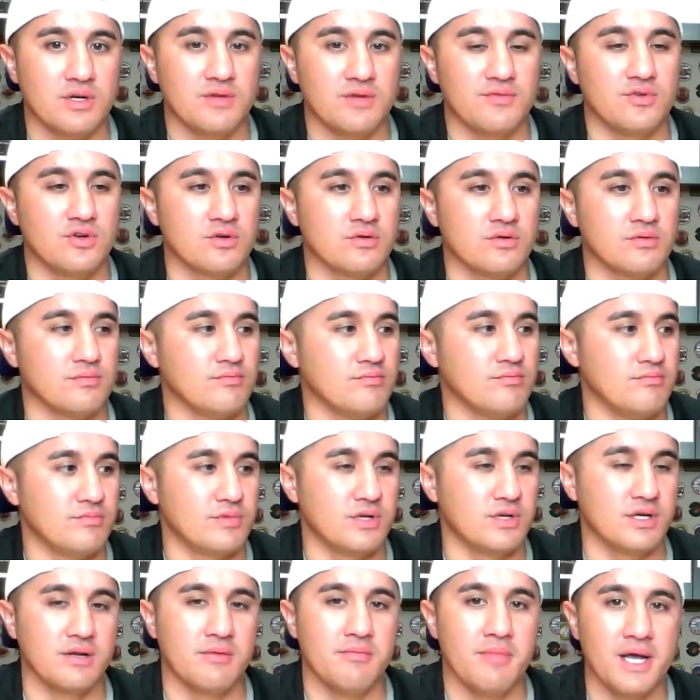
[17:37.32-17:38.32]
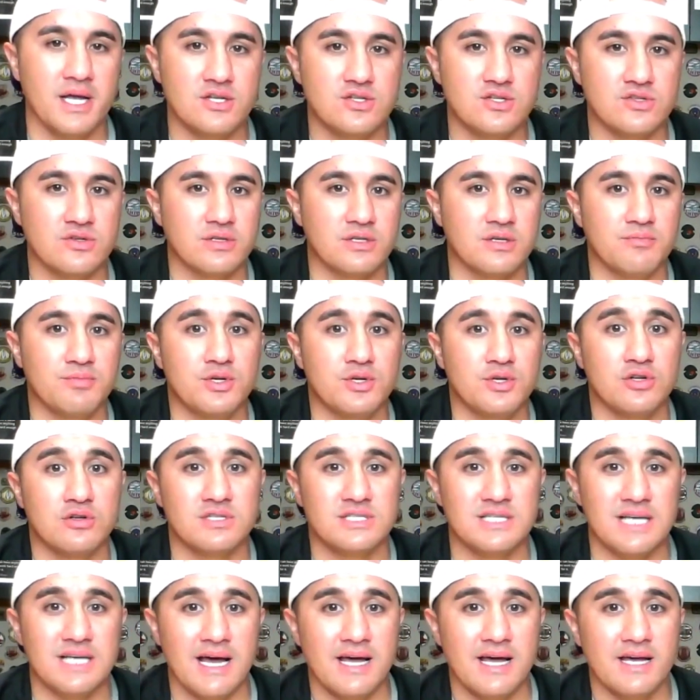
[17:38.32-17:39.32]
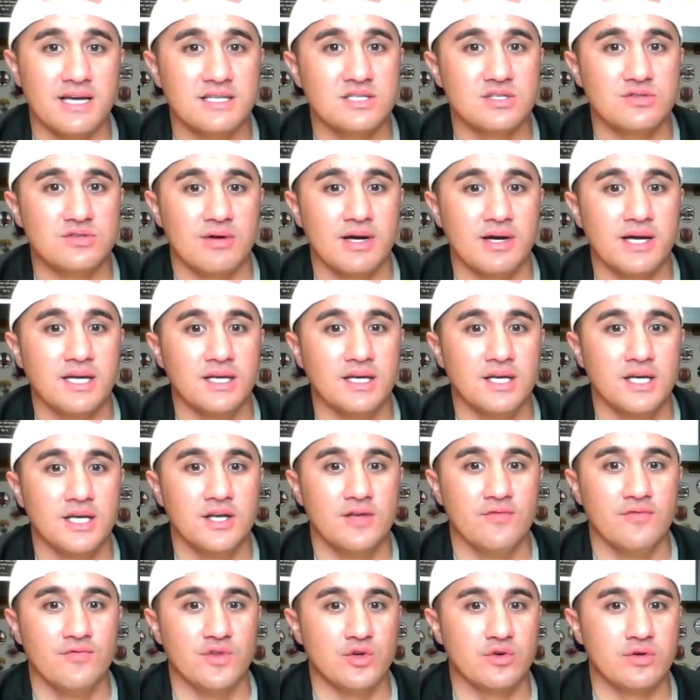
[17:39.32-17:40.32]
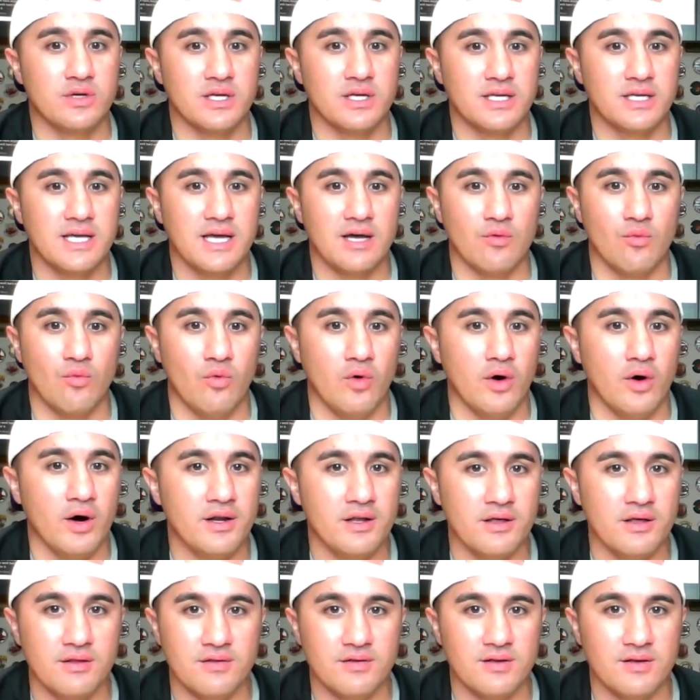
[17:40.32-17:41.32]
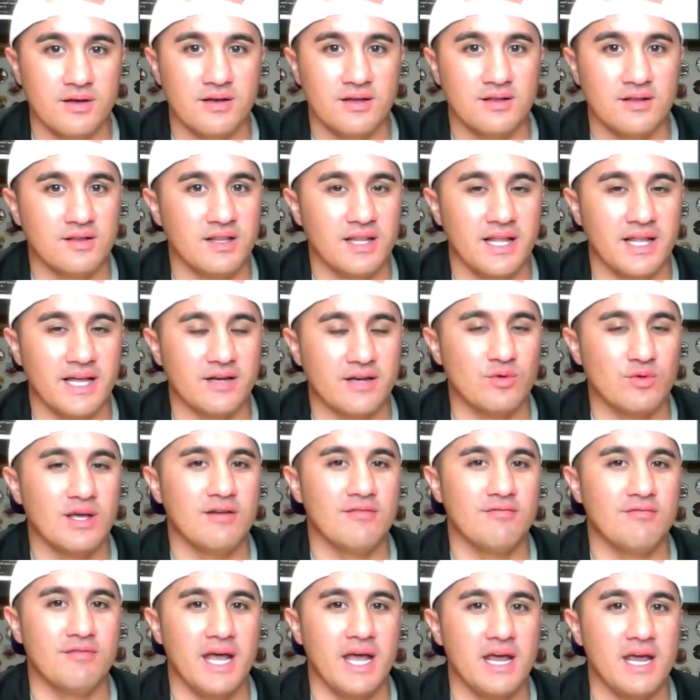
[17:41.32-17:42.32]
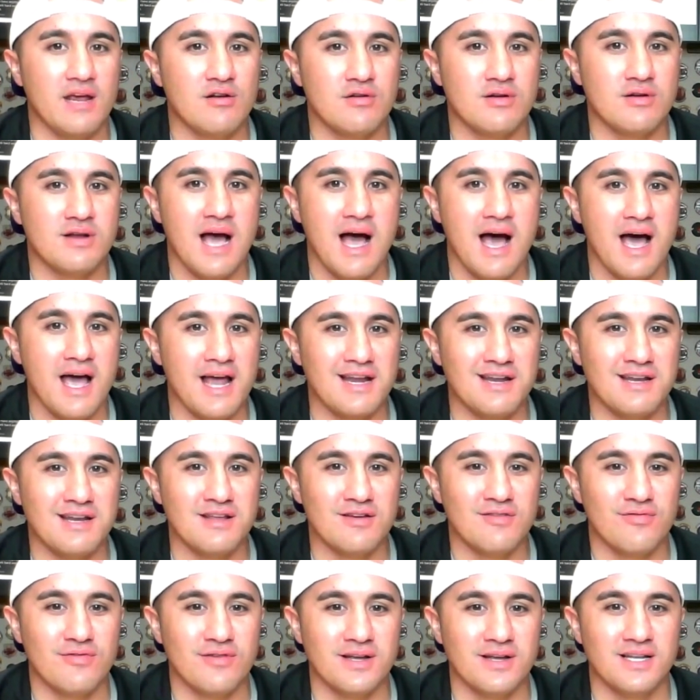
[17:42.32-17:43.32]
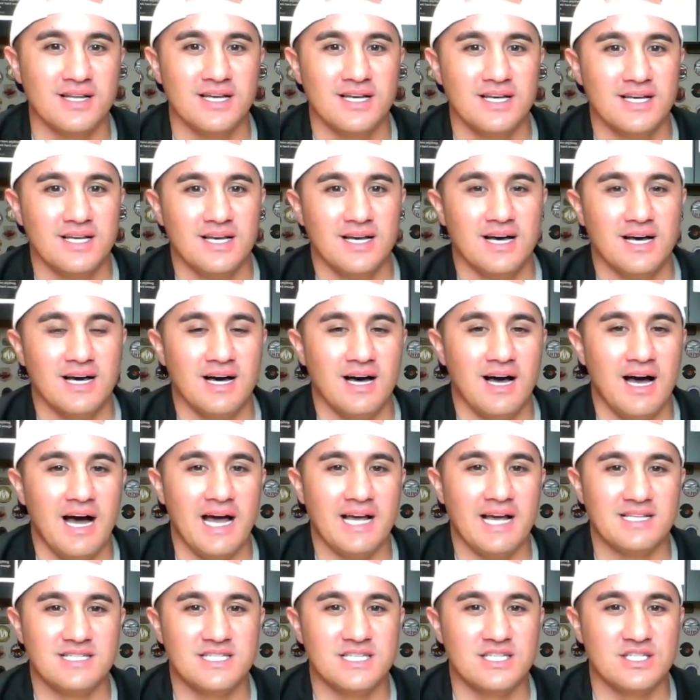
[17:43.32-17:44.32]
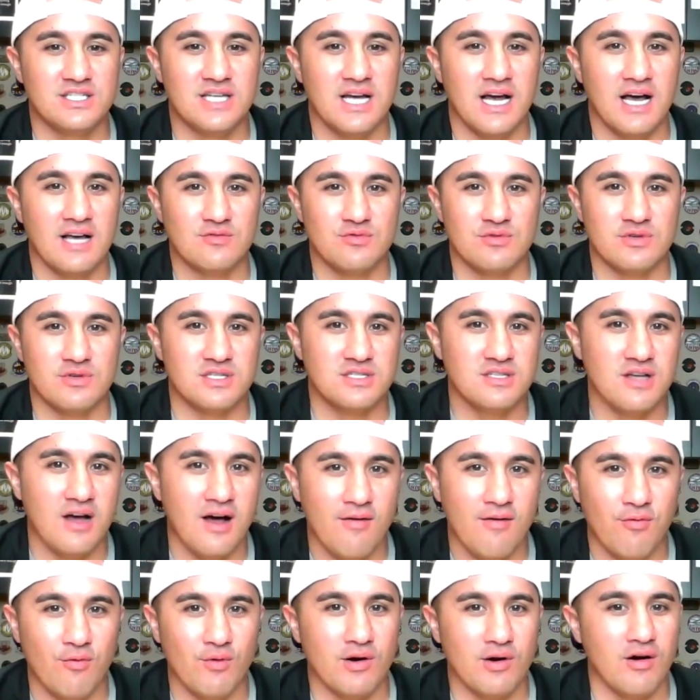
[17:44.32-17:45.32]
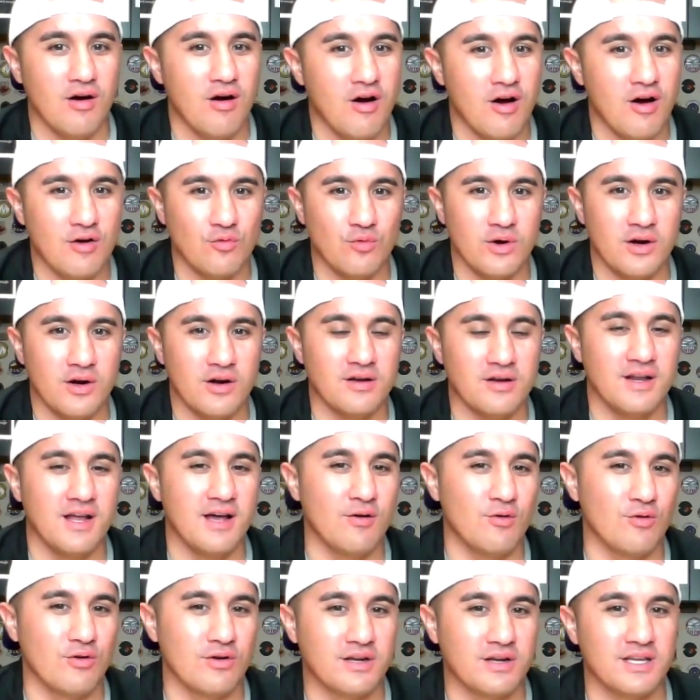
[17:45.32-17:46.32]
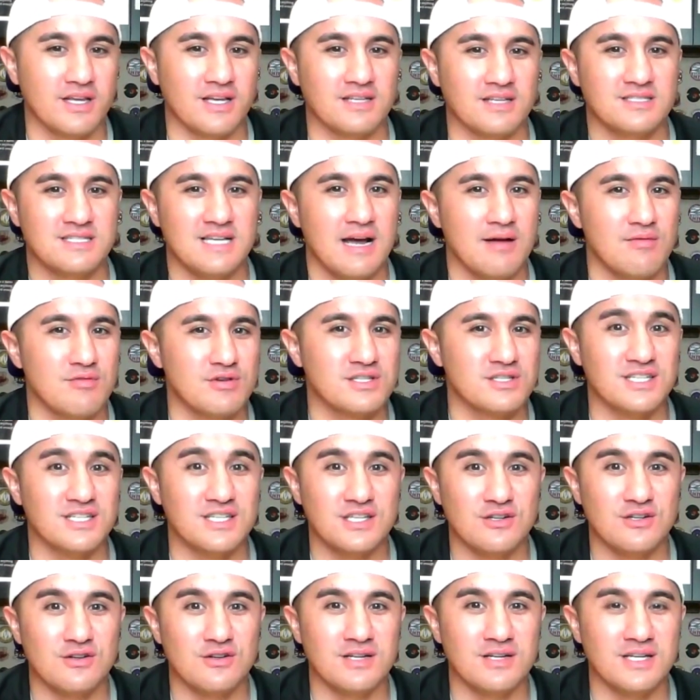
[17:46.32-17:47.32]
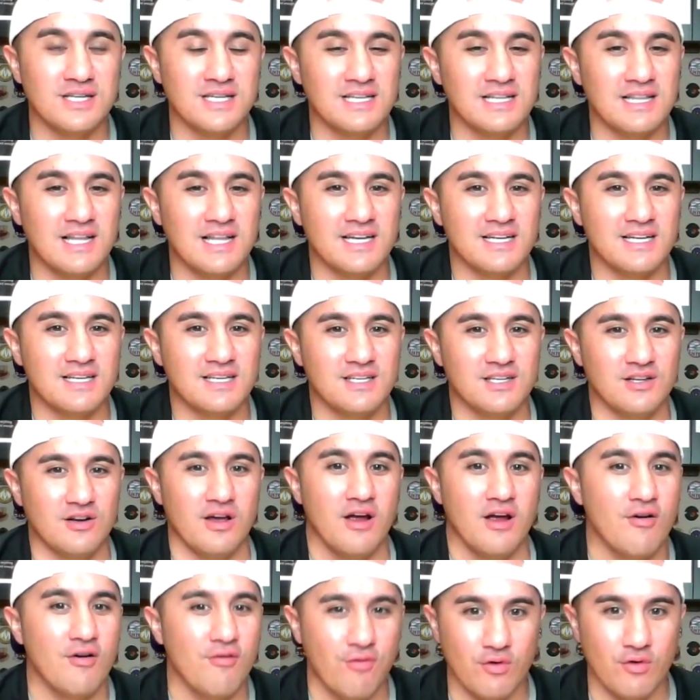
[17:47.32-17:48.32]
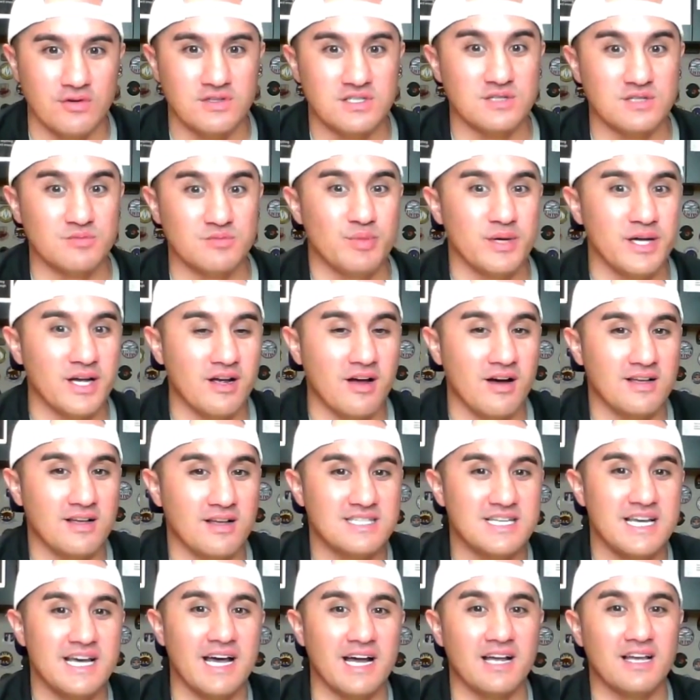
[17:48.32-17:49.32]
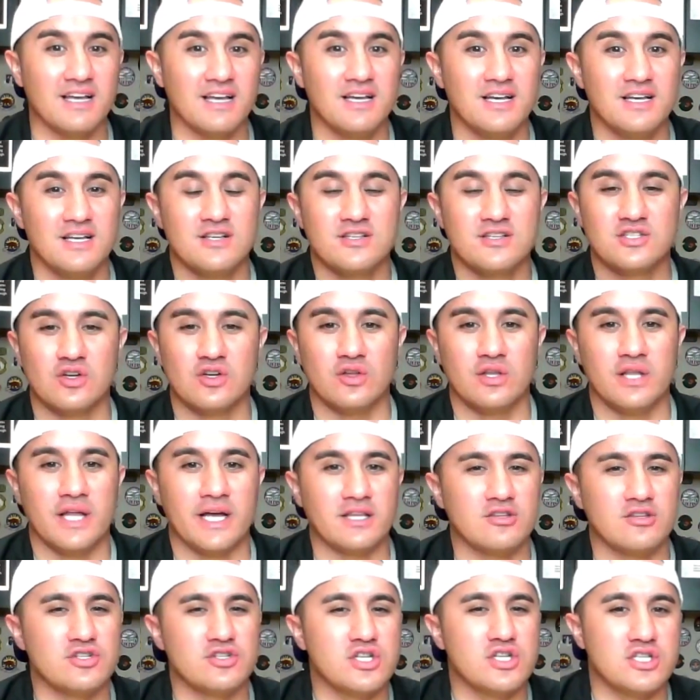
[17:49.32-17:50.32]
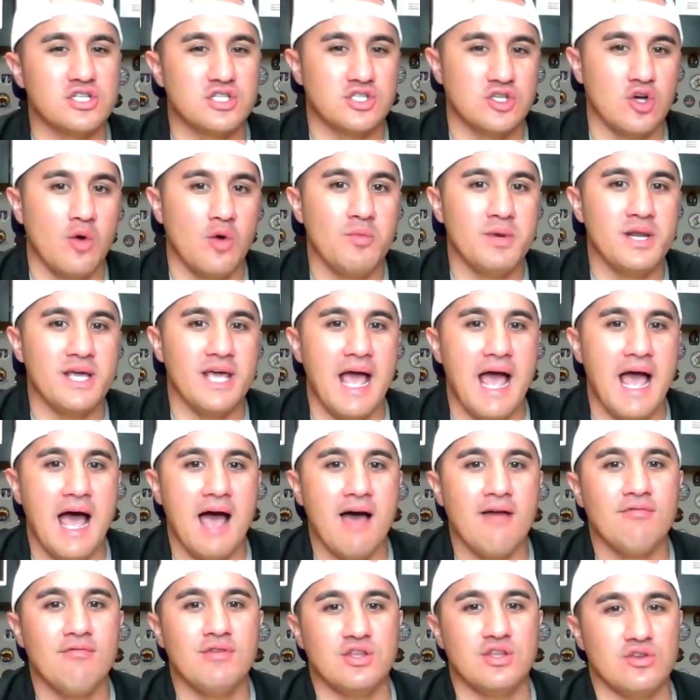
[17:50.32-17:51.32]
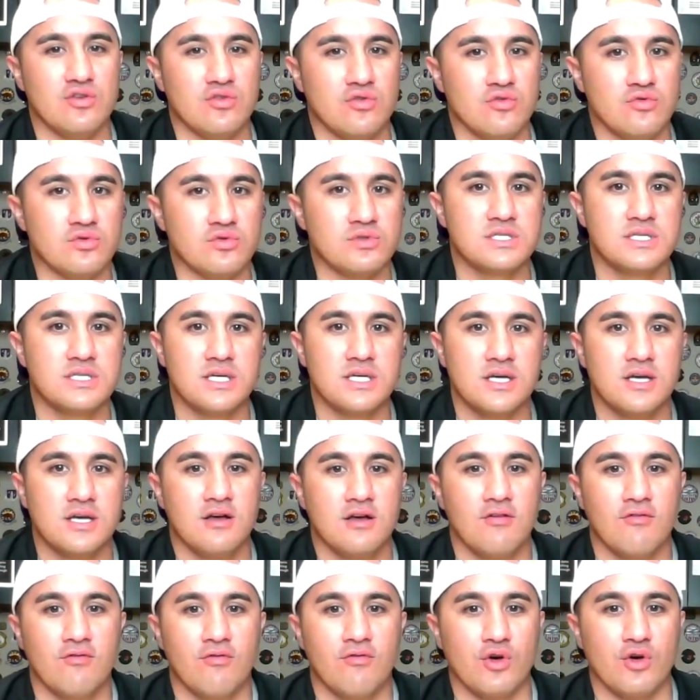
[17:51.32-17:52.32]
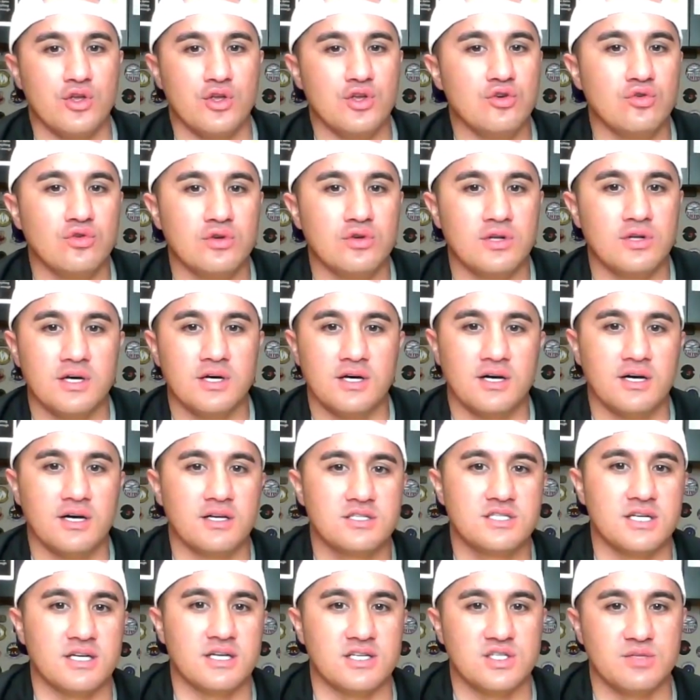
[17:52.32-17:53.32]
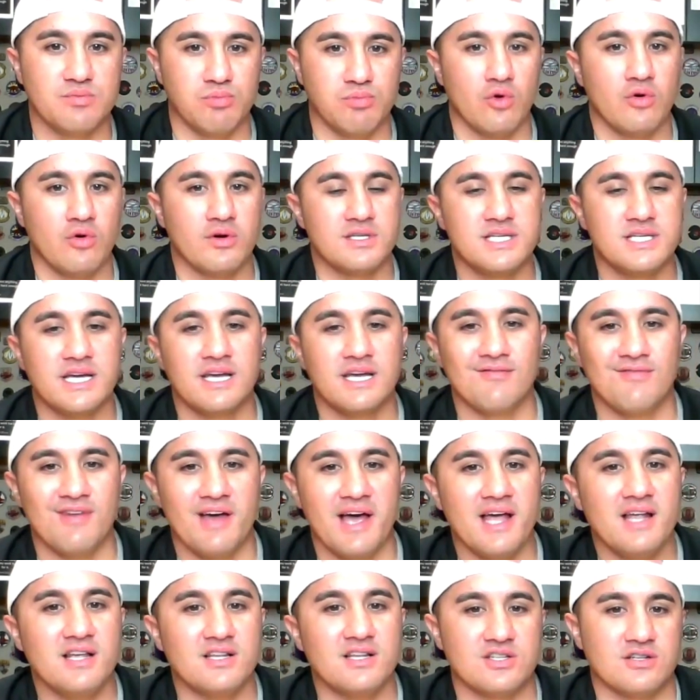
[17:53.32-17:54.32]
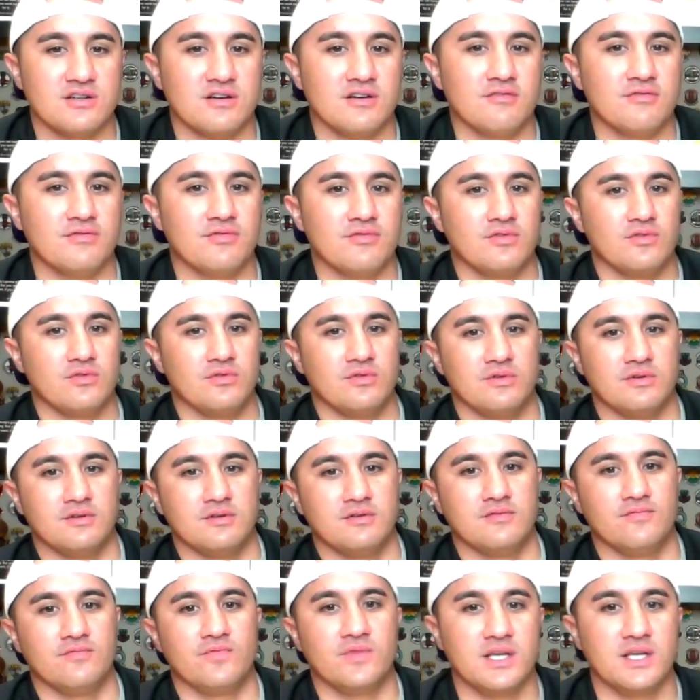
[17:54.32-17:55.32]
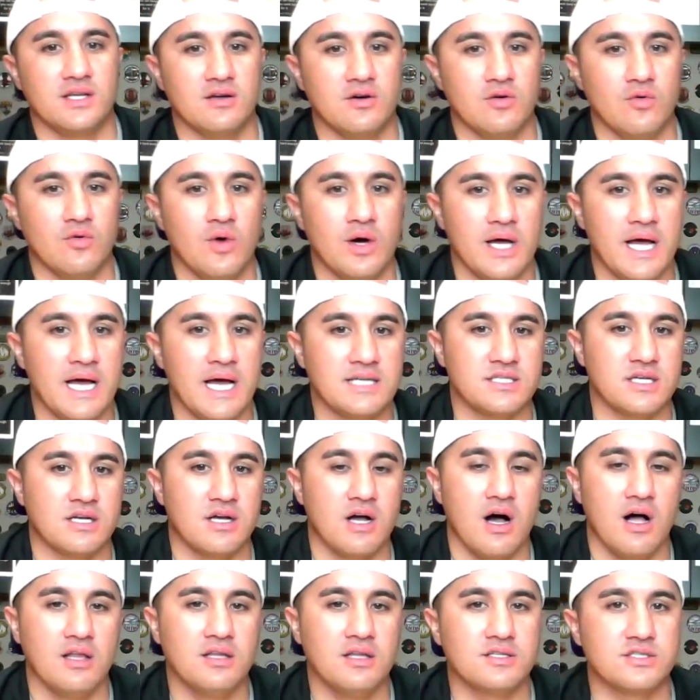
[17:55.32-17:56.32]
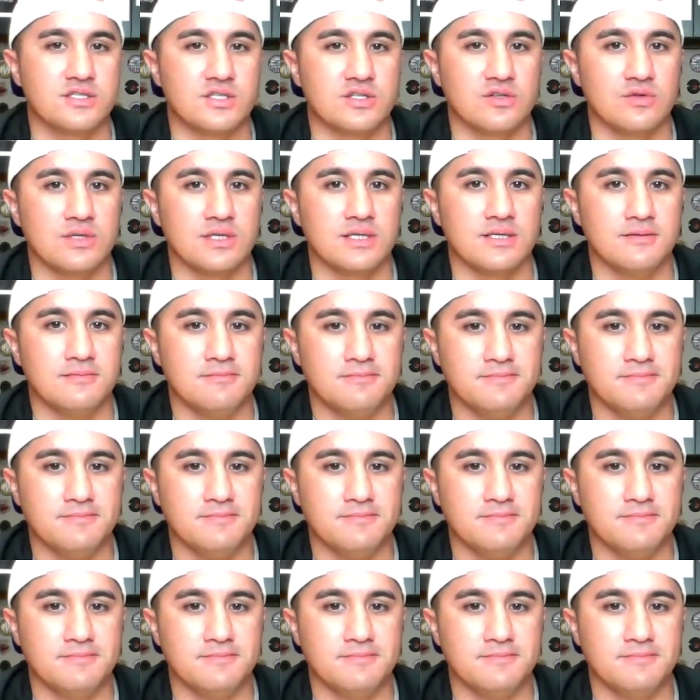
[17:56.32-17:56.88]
one if you're going to major in computer science, right? you can get one of the like we have eight or nine different uh, IT jobs with software, hardware, networking, cybersecurity. Like you know, Air Force is big on tech, so like there's just so many avenues for you to to explore and take advantage of, you know, as a college student.